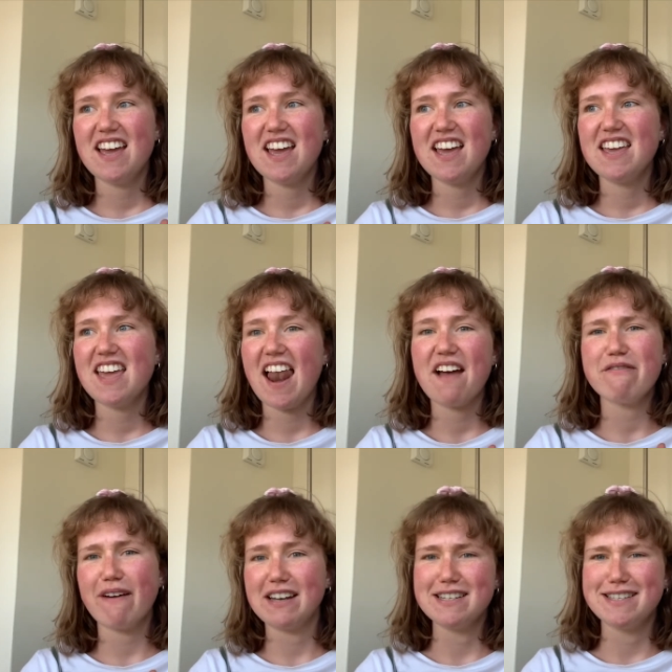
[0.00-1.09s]
yeah, like
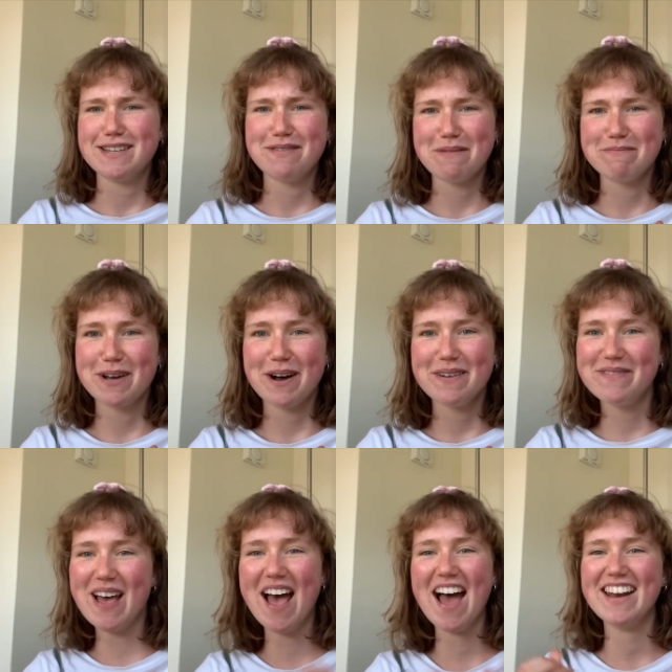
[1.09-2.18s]
fantasy rom-com.
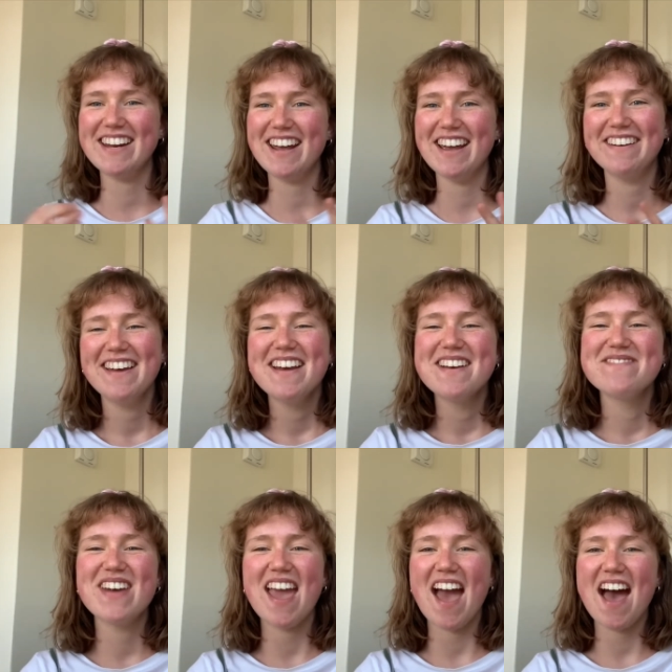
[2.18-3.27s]
I don't know,
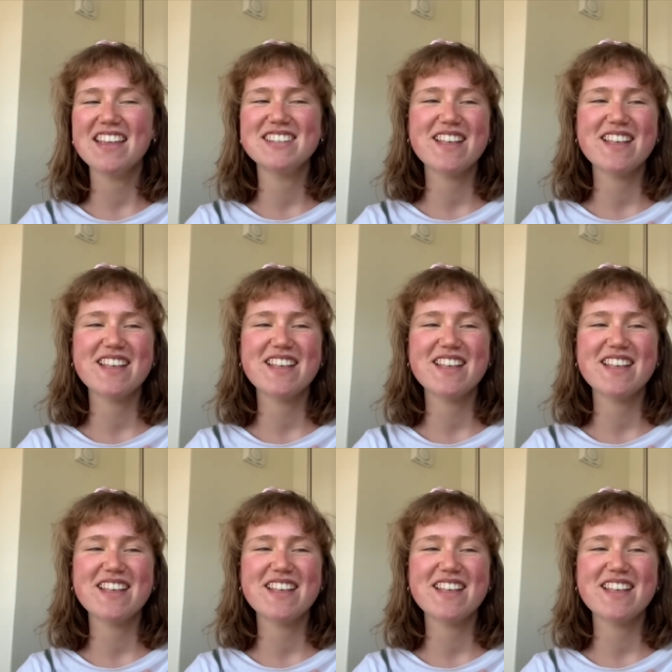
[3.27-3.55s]
but yeah, so